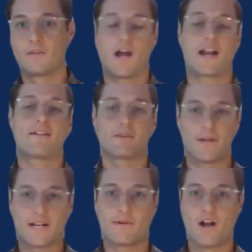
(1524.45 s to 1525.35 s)
Not
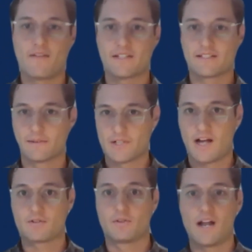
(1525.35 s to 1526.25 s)
everybody, but obviously we
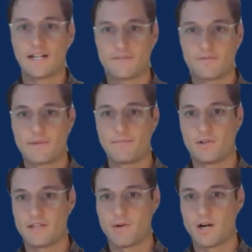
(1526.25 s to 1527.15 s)
talked to a lot of different people
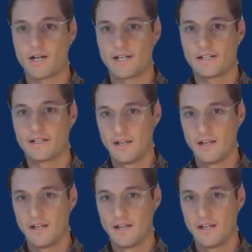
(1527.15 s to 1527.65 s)
on the marketing